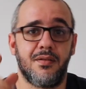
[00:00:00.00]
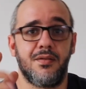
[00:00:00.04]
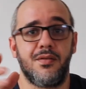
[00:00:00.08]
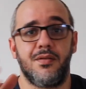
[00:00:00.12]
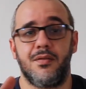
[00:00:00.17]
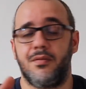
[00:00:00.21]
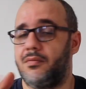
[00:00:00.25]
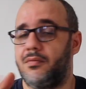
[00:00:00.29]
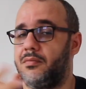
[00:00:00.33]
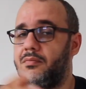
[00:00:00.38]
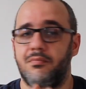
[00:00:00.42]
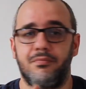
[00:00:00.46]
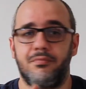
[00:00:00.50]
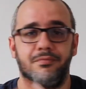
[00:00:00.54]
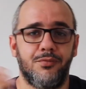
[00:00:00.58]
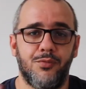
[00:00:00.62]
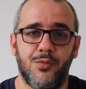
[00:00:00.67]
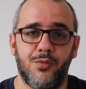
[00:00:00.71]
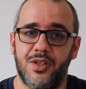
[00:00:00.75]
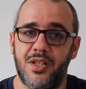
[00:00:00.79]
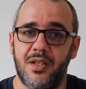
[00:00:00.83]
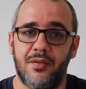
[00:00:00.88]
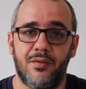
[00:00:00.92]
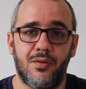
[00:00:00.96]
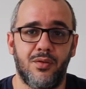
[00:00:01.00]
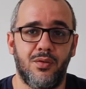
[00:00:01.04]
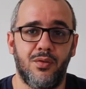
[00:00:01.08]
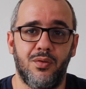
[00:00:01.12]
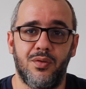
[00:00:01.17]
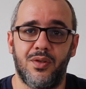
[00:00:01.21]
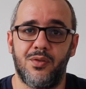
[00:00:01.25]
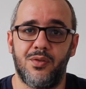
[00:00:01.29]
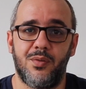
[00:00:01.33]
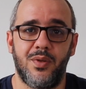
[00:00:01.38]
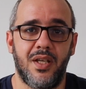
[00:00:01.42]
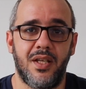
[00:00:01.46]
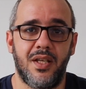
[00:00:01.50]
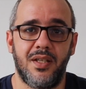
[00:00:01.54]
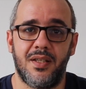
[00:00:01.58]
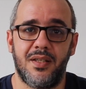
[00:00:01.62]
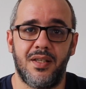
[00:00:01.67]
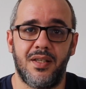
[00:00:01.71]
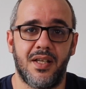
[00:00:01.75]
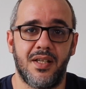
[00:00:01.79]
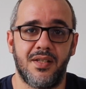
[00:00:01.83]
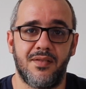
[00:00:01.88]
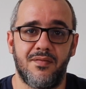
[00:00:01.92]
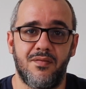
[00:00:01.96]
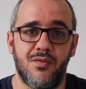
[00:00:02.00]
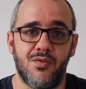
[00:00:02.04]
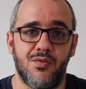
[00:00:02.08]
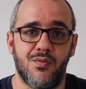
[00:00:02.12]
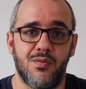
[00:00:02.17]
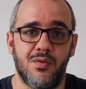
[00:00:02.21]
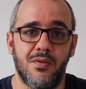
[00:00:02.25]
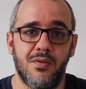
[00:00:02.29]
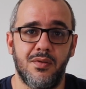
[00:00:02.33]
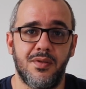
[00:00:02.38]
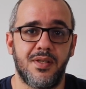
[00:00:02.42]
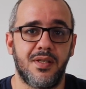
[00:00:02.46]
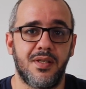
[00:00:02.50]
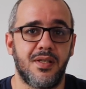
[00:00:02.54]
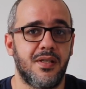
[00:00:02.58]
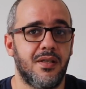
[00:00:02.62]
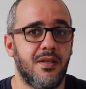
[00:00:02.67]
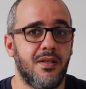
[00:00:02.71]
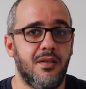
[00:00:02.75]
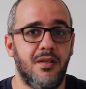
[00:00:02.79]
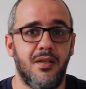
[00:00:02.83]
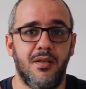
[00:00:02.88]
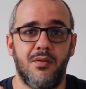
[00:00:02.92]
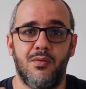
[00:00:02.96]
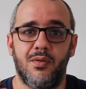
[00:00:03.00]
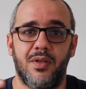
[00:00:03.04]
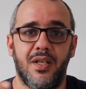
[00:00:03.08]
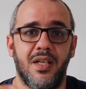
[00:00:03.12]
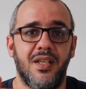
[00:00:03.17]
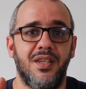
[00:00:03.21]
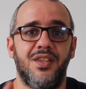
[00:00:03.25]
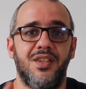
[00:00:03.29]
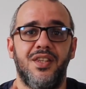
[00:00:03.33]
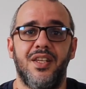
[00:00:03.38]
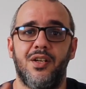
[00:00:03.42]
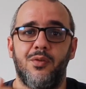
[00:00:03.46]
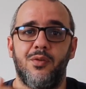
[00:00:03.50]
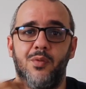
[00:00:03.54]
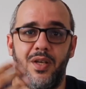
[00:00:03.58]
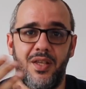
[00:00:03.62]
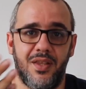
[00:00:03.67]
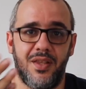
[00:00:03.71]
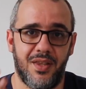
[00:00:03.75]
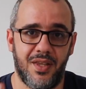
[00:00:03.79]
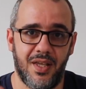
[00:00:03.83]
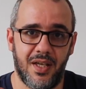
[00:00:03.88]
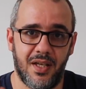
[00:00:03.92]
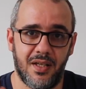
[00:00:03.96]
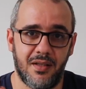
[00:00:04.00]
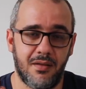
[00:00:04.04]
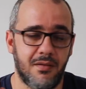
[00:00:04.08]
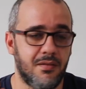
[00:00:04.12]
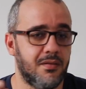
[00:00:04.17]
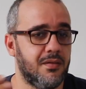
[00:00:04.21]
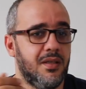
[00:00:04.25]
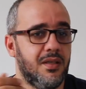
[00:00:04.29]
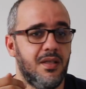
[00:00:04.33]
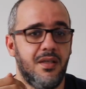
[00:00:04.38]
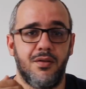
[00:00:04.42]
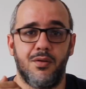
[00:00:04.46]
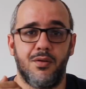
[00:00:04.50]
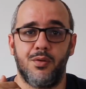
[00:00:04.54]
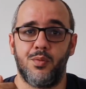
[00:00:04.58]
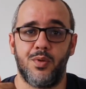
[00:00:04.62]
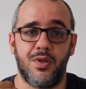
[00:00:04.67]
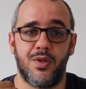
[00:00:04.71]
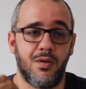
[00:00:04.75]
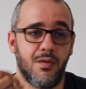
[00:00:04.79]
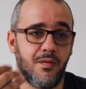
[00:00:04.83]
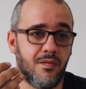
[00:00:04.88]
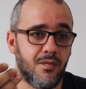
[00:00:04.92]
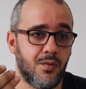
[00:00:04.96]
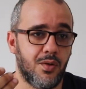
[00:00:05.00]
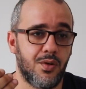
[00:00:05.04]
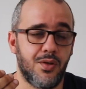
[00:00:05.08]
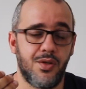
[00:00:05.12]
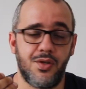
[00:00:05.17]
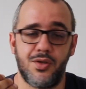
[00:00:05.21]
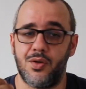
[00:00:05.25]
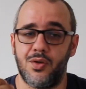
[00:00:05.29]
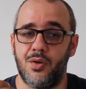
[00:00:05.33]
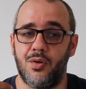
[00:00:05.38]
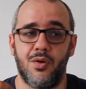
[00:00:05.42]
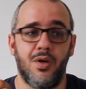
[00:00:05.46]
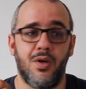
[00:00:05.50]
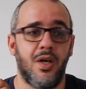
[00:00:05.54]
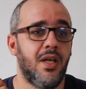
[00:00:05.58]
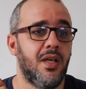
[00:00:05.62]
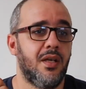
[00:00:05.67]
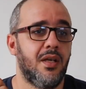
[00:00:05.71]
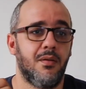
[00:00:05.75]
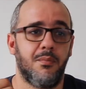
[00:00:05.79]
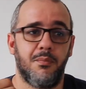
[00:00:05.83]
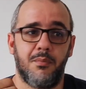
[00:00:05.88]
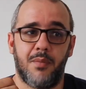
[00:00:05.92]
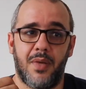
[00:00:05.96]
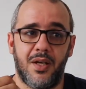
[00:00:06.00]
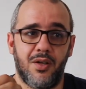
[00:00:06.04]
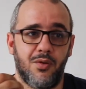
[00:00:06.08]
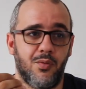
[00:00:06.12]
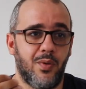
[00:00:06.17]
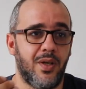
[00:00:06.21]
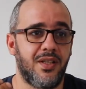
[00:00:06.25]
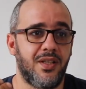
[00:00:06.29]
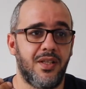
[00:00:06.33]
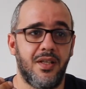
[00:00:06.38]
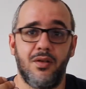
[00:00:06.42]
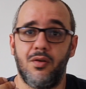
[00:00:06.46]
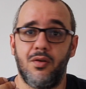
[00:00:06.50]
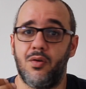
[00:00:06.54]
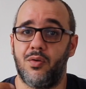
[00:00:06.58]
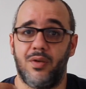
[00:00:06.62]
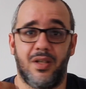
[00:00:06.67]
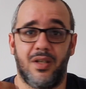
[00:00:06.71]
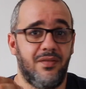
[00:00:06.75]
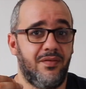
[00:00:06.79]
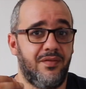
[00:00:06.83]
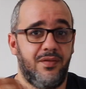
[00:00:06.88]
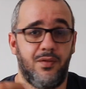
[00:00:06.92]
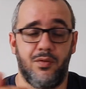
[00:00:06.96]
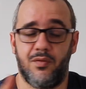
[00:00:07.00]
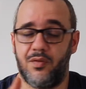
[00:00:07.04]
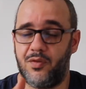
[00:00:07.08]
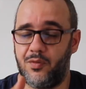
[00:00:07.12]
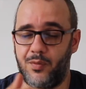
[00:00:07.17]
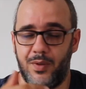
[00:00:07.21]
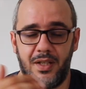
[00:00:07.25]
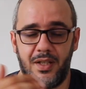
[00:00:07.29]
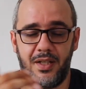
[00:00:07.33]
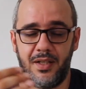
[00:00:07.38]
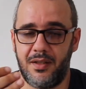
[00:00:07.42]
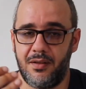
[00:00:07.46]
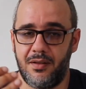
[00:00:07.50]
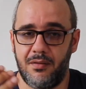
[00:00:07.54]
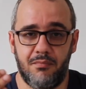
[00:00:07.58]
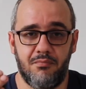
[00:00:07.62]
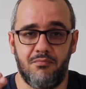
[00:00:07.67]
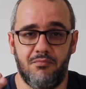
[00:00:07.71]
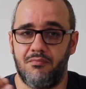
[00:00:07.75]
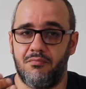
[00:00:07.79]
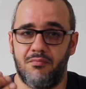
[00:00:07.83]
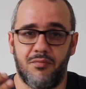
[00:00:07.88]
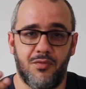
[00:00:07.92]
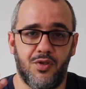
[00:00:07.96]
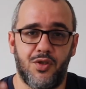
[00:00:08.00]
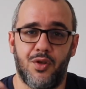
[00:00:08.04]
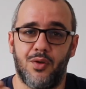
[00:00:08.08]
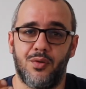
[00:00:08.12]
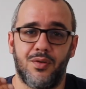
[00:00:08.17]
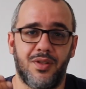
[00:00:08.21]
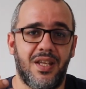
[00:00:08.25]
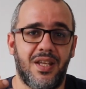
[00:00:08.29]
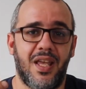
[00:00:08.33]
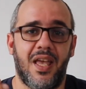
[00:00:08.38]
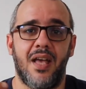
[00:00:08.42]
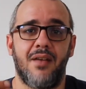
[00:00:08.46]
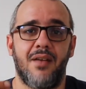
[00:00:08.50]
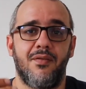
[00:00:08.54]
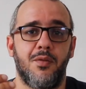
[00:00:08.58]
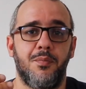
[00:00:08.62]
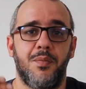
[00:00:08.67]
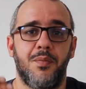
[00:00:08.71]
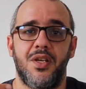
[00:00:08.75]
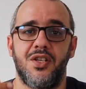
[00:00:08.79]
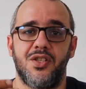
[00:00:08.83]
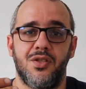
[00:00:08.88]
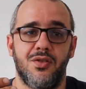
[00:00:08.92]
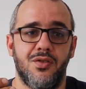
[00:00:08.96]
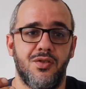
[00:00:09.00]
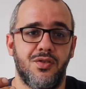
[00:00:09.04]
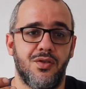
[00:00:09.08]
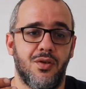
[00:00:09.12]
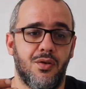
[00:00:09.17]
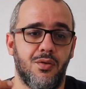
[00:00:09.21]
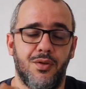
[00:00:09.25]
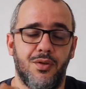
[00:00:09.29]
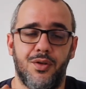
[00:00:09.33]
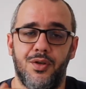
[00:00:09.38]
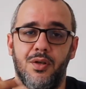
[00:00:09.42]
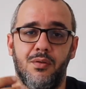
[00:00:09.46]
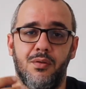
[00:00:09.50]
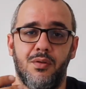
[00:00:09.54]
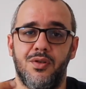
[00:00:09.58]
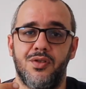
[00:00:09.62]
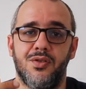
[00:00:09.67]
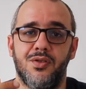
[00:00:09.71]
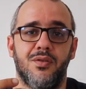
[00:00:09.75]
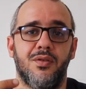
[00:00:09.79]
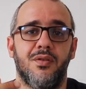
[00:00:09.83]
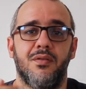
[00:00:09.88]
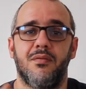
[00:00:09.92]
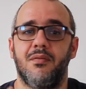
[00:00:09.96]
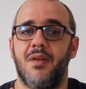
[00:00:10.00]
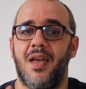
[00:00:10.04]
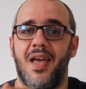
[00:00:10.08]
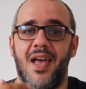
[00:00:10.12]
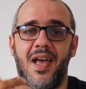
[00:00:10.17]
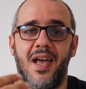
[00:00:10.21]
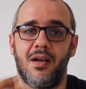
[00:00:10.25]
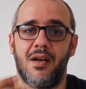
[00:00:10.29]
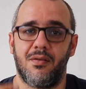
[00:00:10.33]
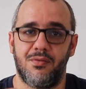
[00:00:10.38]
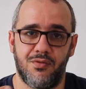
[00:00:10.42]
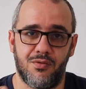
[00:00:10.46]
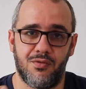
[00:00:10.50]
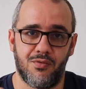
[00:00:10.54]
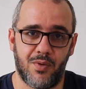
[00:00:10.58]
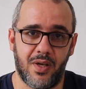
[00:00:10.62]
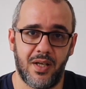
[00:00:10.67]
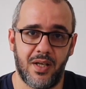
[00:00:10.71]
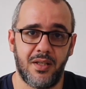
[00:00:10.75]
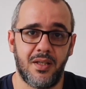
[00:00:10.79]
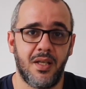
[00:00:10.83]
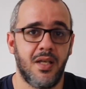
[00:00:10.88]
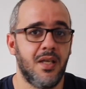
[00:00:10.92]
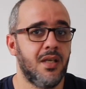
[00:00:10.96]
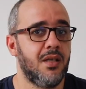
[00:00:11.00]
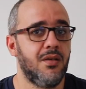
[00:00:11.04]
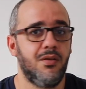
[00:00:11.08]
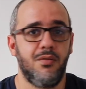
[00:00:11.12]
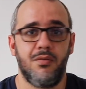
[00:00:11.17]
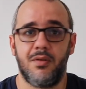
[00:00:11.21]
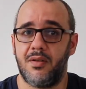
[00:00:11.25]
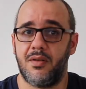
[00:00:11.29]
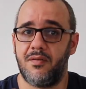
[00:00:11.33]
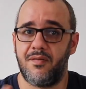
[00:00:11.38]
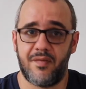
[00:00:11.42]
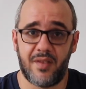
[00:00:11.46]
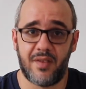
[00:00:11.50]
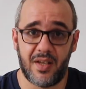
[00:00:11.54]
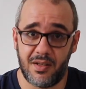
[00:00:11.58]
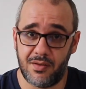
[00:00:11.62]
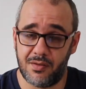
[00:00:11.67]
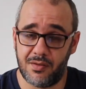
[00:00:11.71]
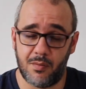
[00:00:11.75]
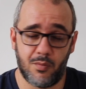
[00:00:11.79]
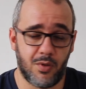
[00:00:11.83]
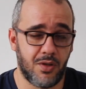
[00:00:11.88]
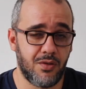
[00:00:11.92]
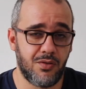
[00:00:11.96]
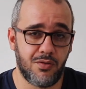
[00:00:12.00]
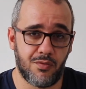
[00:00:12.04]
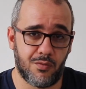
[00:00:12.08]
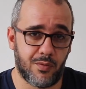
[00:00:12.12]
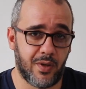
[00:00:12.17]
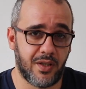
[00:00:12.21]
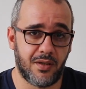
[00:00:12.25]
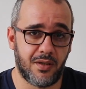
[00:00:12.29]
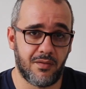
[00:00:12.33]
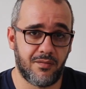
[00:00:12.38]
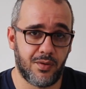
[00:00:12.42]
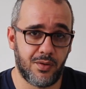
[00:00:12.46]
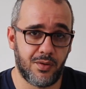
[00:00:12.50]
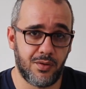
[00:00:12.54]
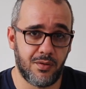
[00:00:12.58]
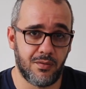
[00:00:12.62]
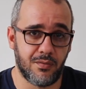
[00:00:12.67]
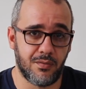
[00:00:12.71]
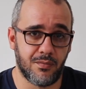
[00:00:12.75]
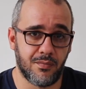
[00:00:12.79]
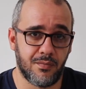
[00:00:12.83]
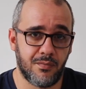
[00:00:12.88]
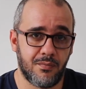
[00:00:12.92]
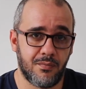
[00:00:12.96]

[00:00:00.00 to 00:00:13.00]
So whatever you created as visuals, you can narrate that either with your voice or by writing, or if you really don't have the patience or the knowledge on how to write, you can find someone to write it for you.